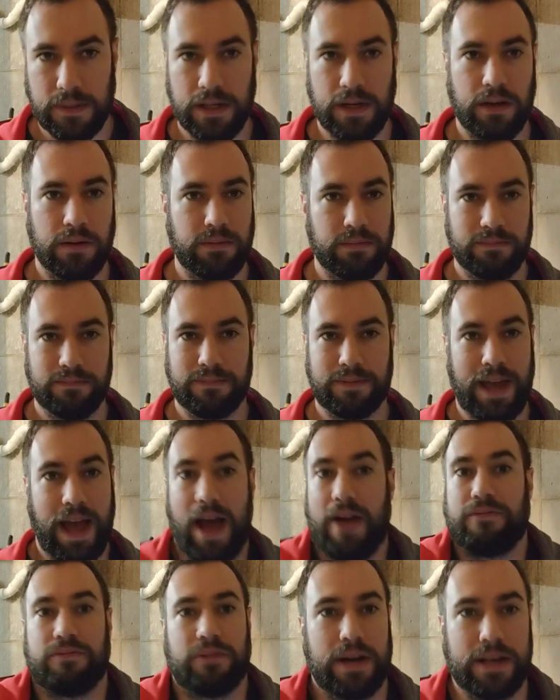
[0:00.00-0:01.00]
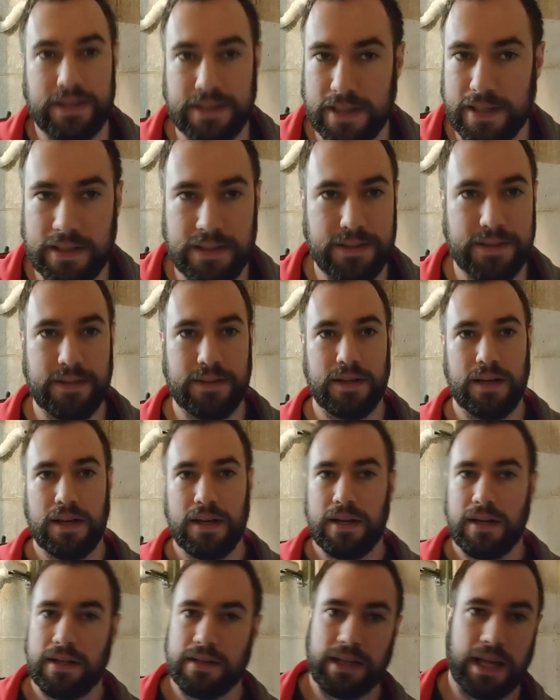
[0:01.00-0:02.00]
you know, calf raises,
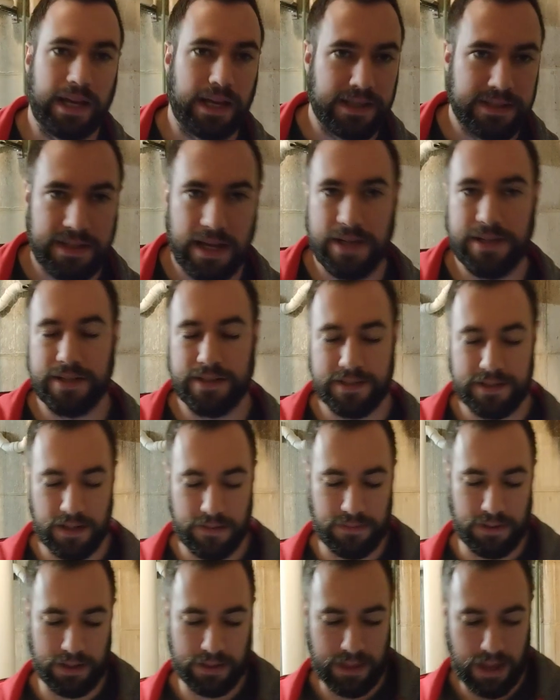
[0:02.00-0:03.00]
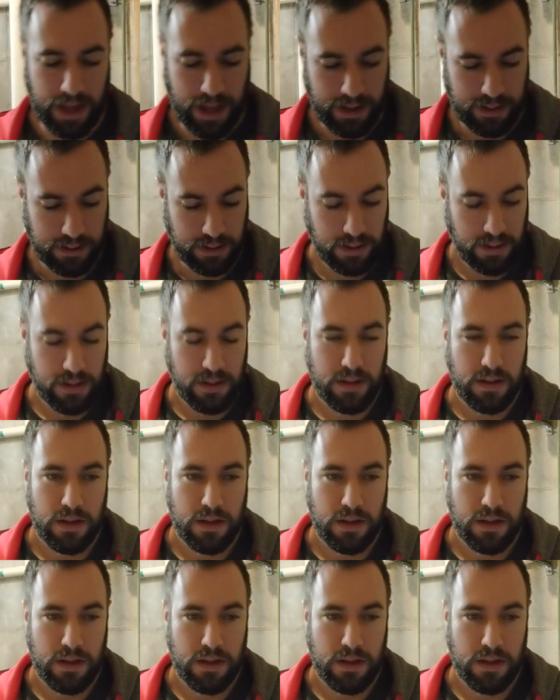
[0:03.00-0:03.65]
leg extensions, stuff like that.